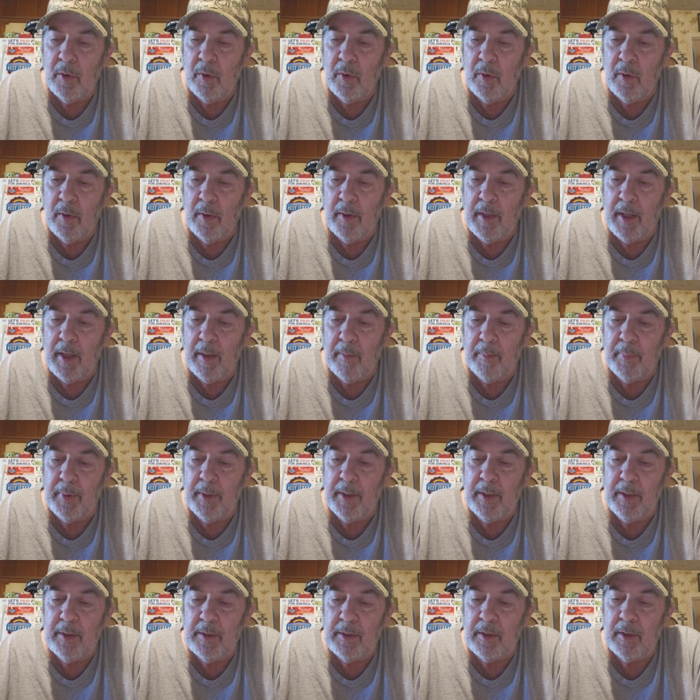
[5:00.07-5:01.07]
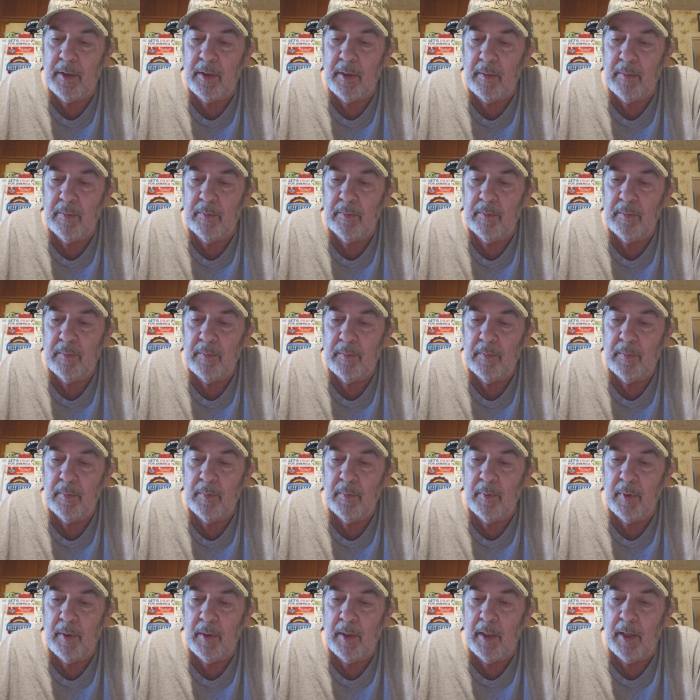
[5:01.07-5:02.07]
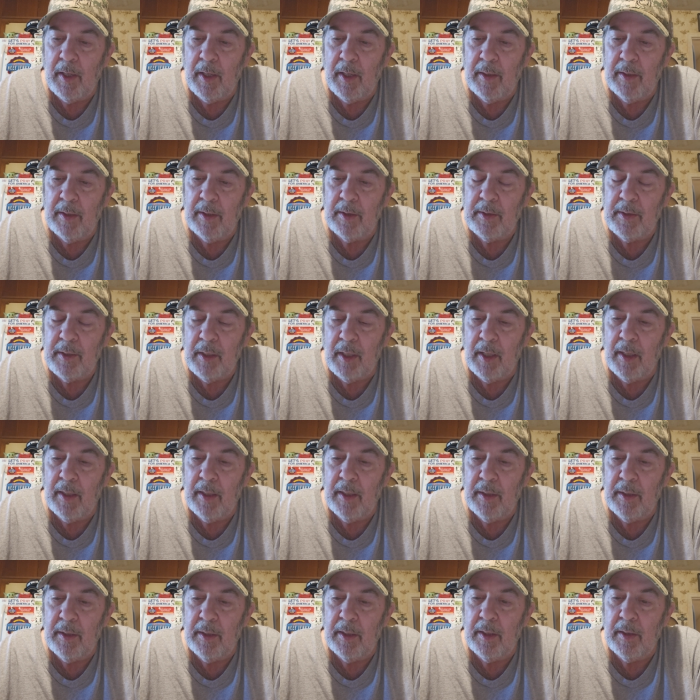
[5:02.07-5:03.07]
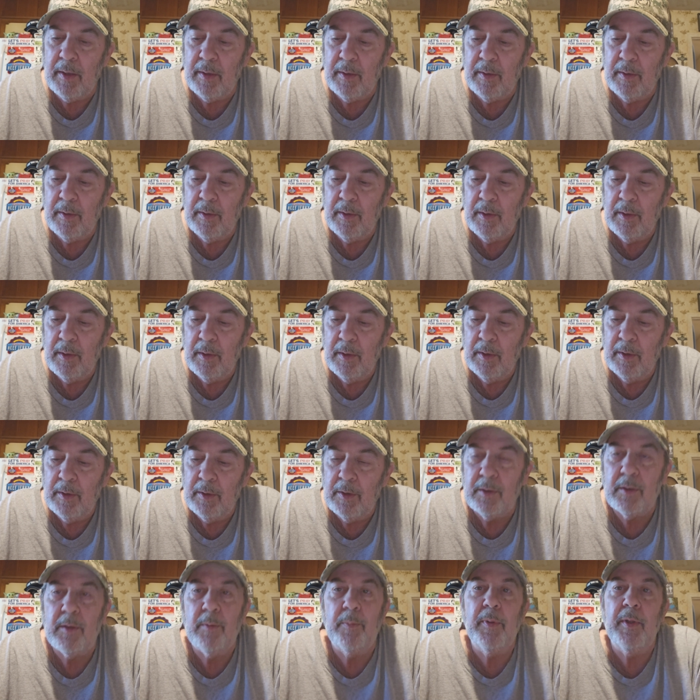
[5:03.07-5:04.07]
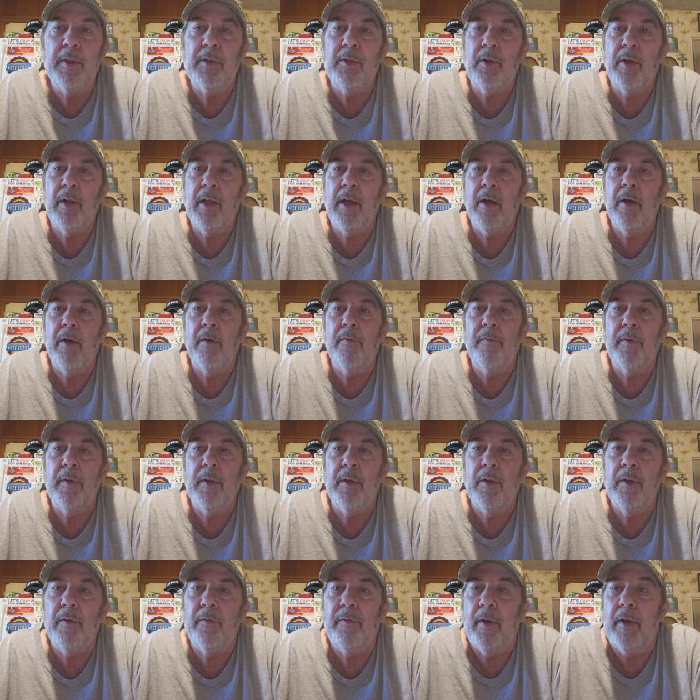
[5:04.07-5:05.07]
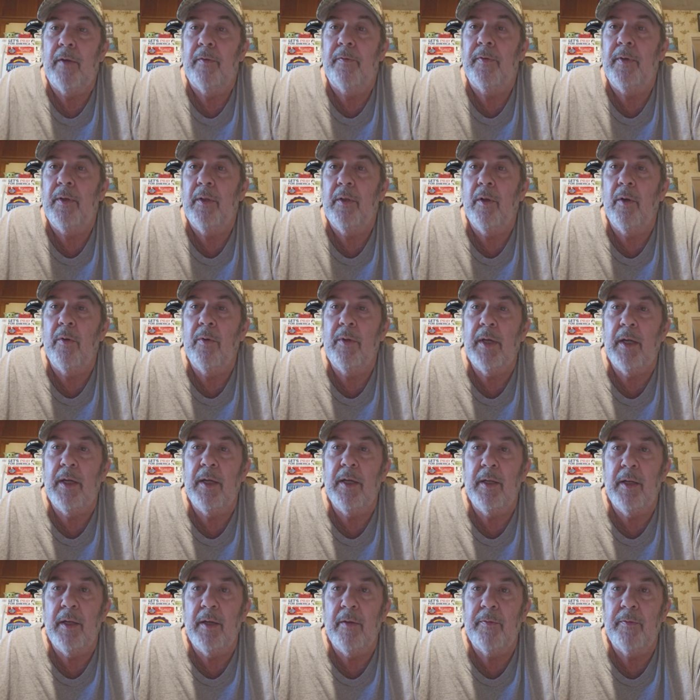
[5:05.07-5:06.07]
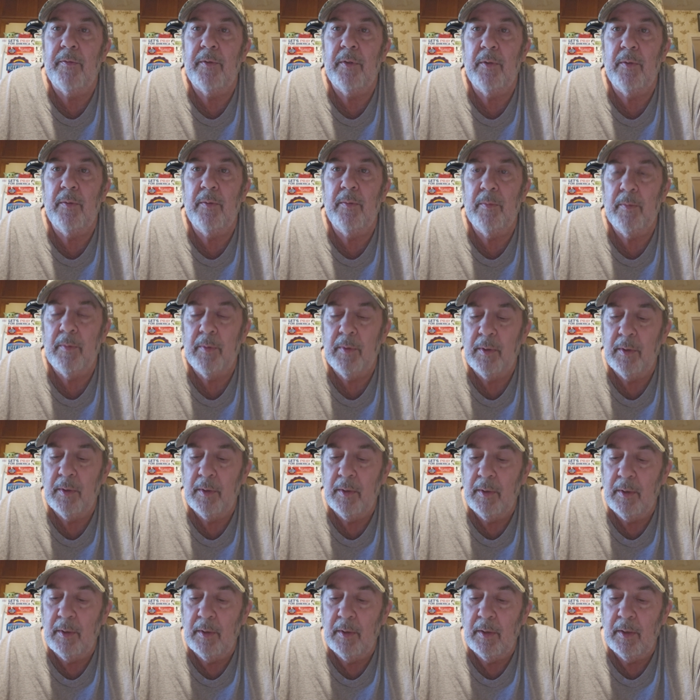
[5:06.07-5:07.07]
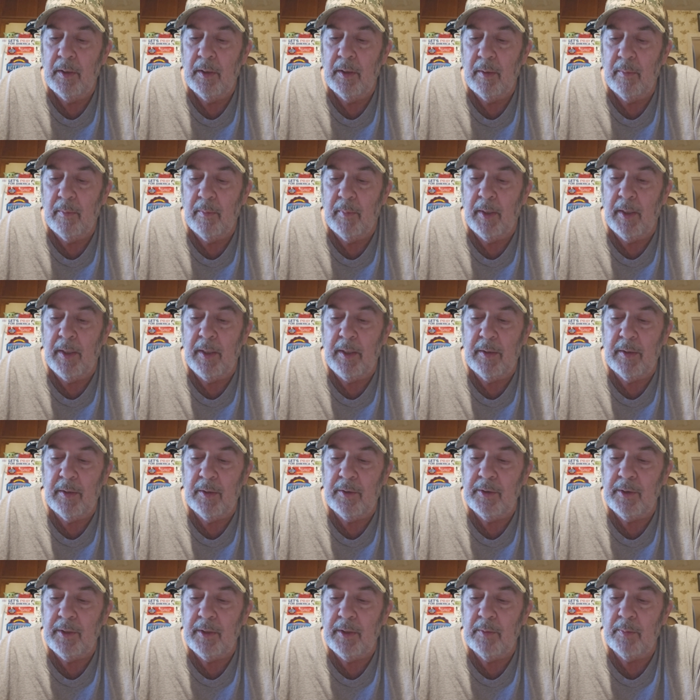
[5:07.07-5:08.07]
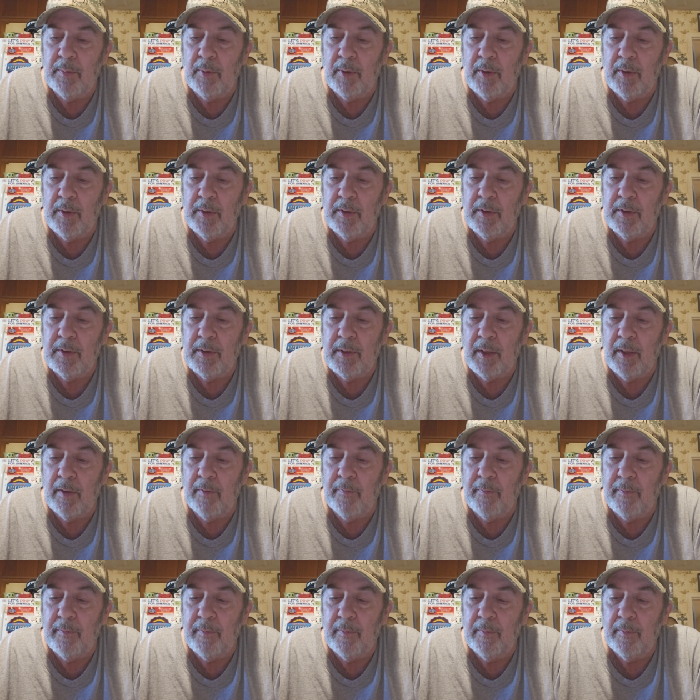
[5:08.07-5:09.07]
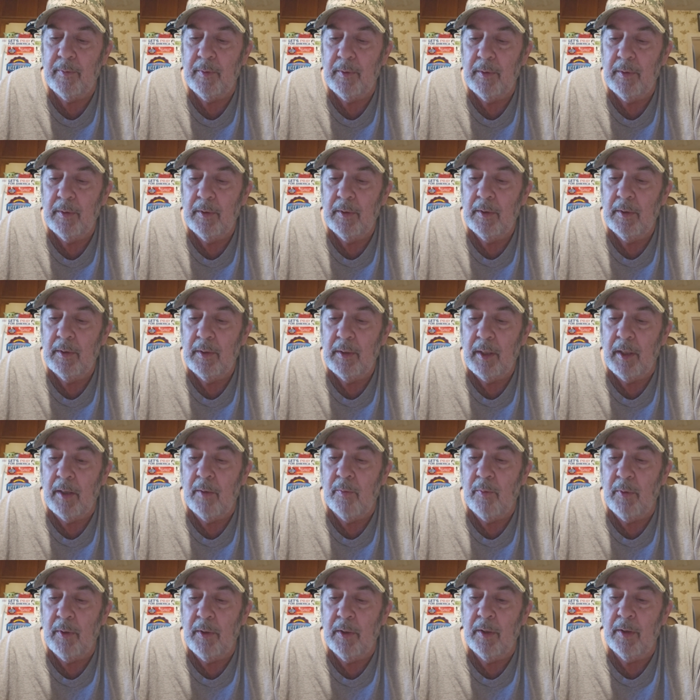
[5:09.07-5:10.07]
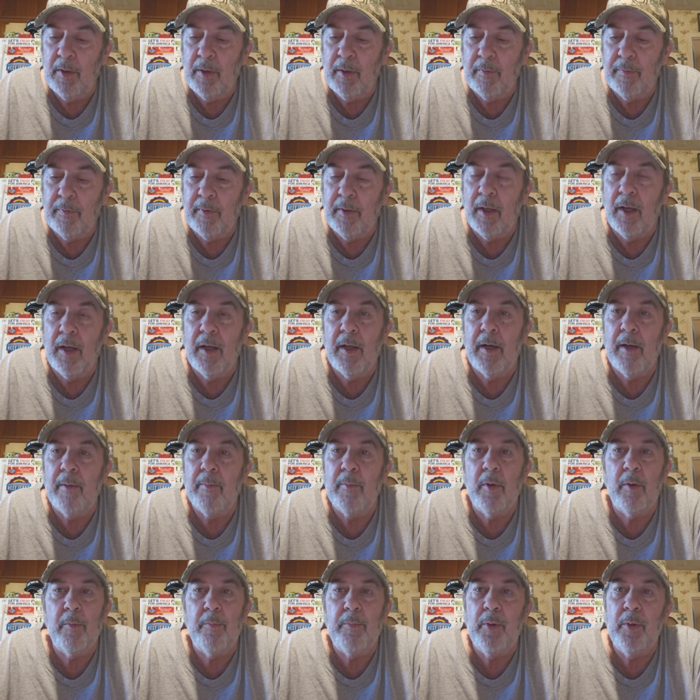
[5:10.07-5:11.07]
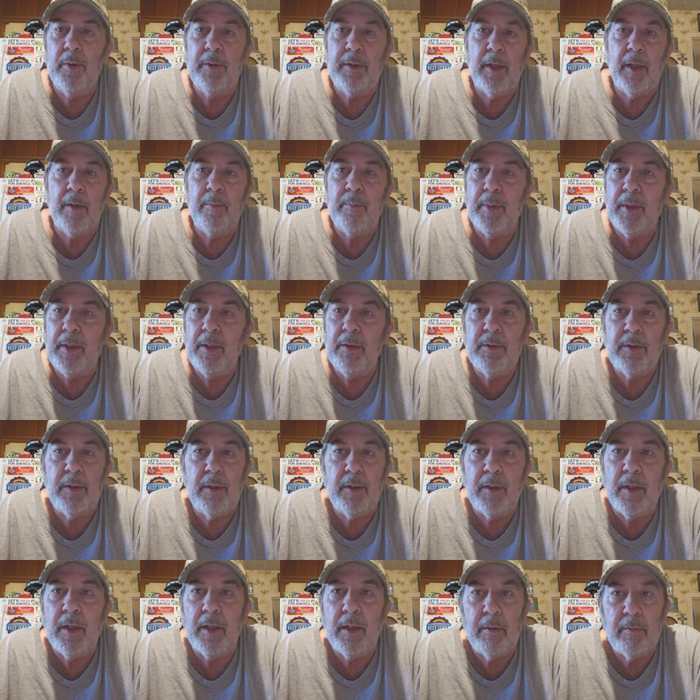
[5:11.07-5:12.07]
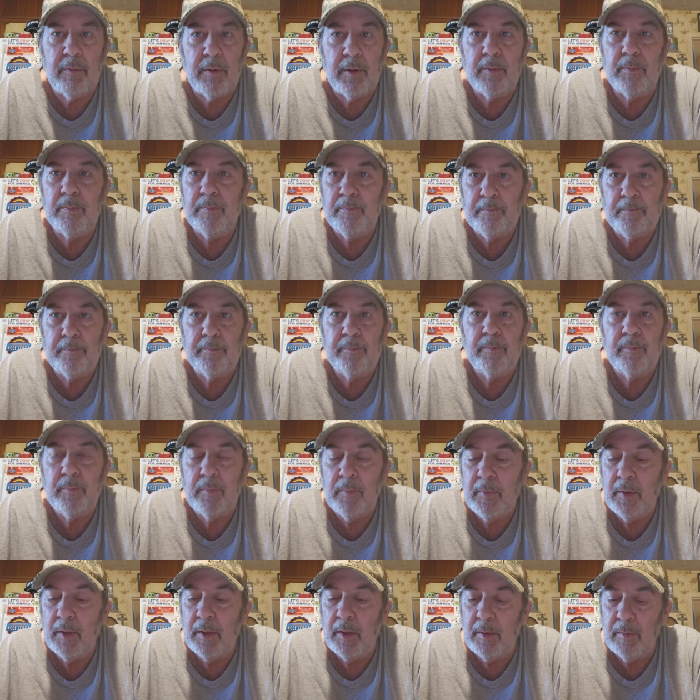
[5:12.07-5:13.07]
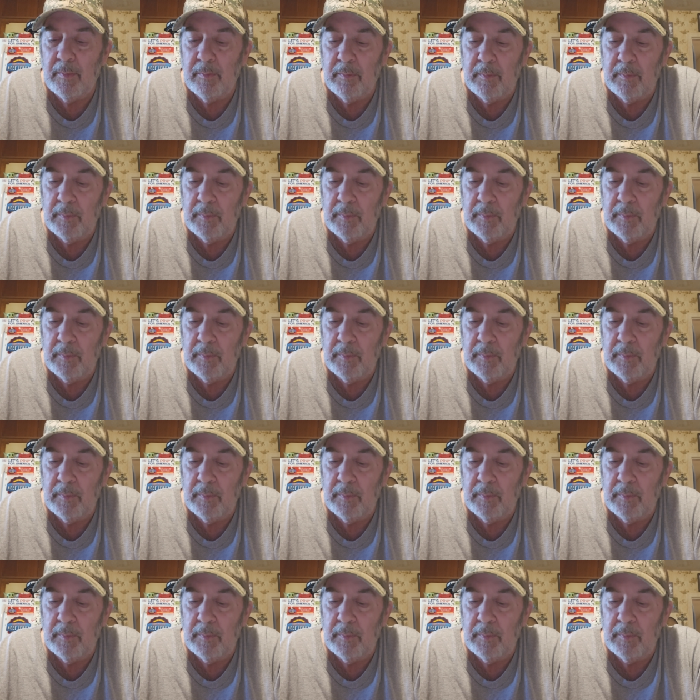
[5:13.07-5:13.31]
or that pizza. I hadn't decided yet. Just depends on how I feel. If I feel okay enough to uh, make the cheeseburgers and stuff, I will. If not, I'm going to put that pizza in the oven. Yeah.